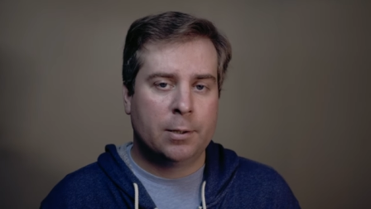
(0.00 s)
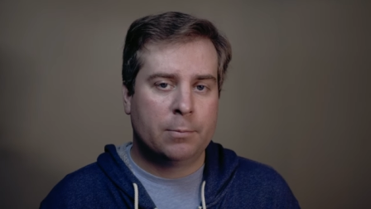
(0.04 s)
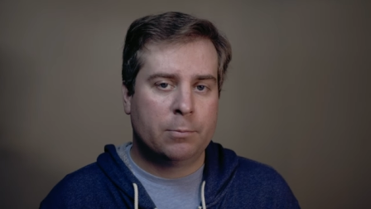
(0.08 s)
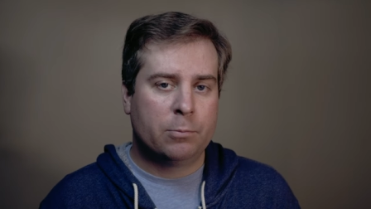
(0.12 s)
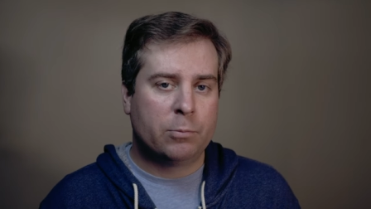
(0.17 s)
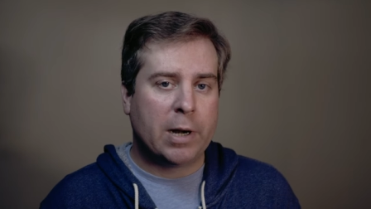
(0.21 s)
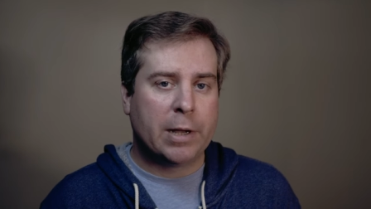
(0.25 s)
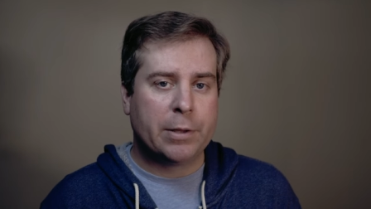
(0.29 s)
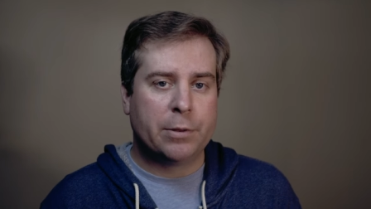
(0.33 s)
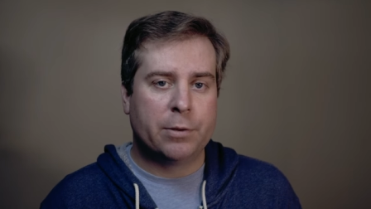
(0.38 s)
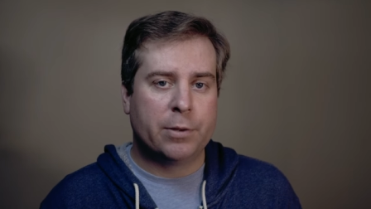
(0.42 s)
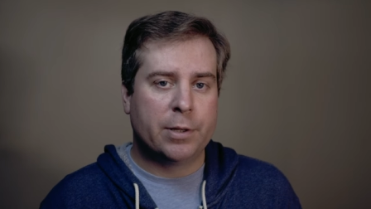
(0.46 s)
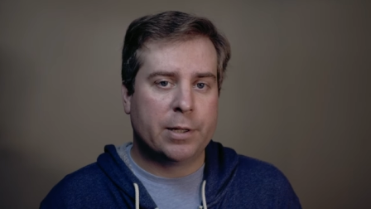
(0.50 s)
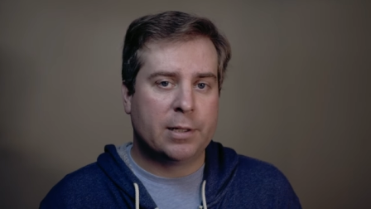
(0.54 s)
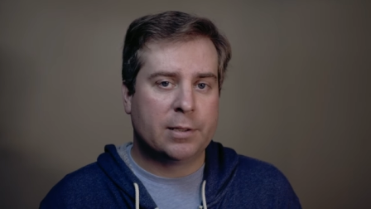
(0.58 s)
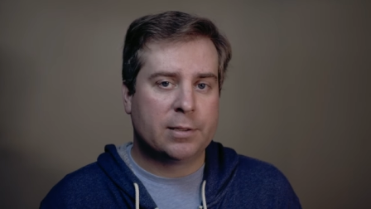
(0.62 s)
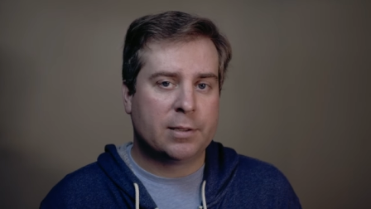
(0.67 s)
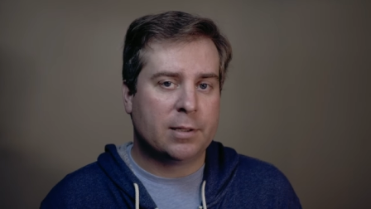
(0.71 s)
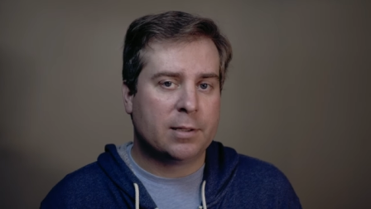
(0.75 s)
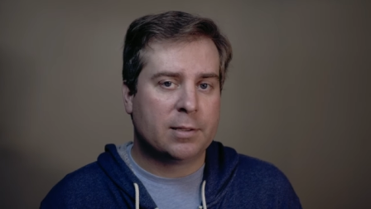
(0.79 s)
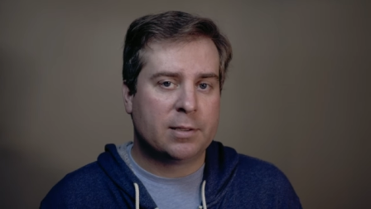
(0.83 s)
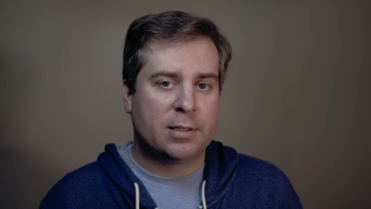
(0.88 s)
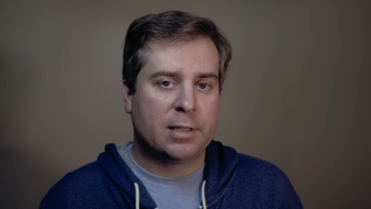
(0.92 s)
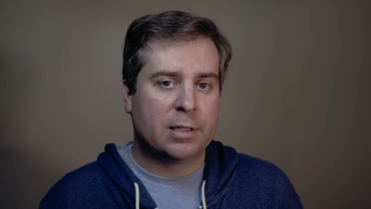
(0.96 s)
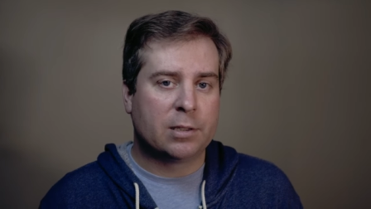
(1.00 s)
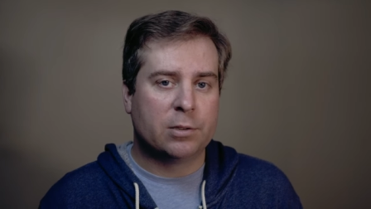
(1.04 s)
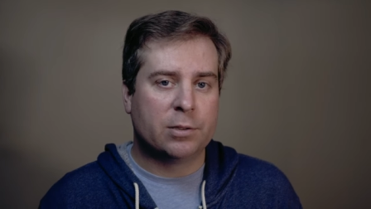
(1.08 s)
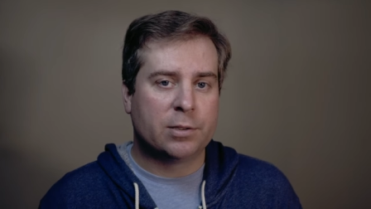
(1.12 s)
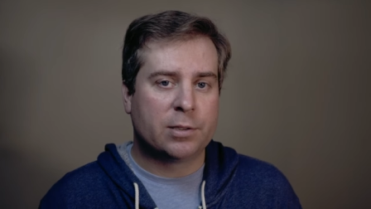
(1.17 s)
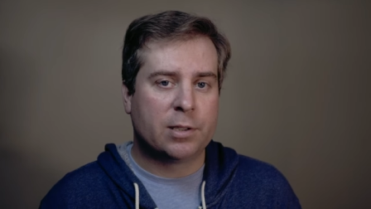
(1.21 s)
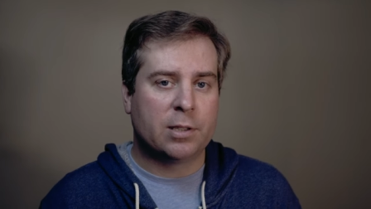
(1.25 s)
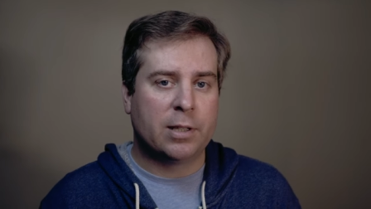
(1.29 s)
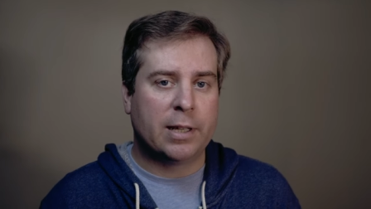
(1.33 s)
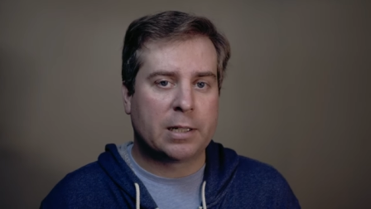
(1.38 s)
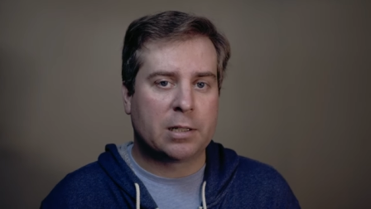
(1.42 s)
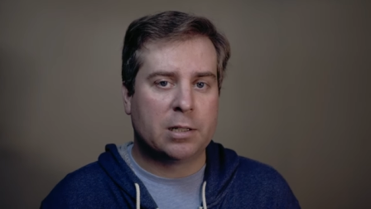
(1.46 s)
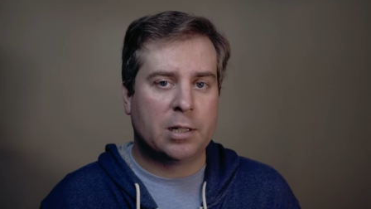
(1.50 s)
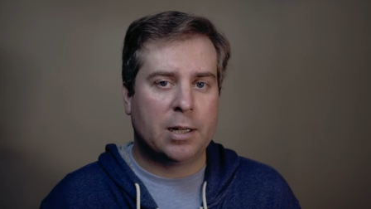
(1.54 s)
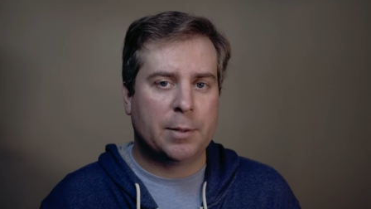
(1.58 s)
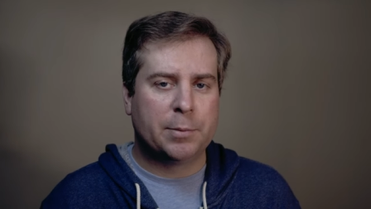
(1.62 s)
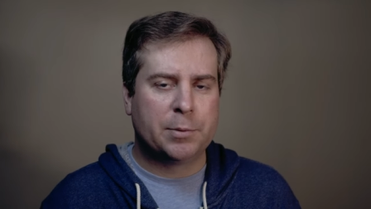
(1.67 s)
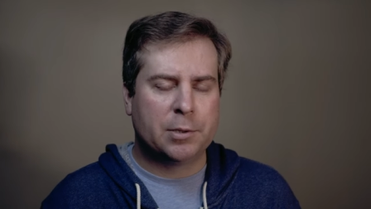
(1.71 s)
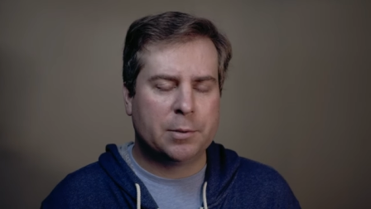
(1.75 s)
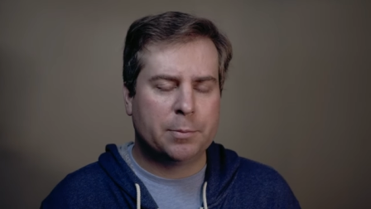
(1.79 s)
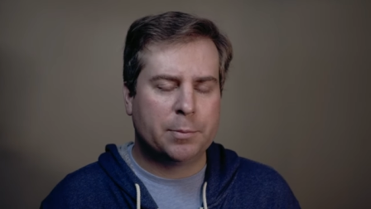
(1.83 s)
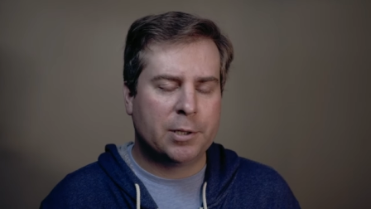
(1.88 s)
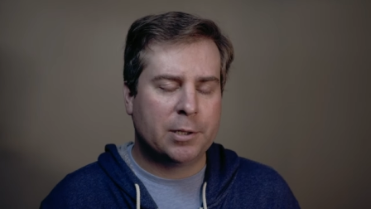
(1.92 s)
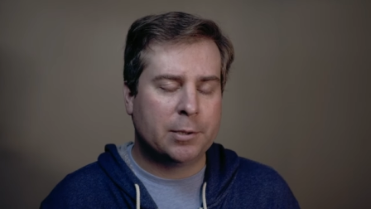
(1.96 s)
rather than as a single select option.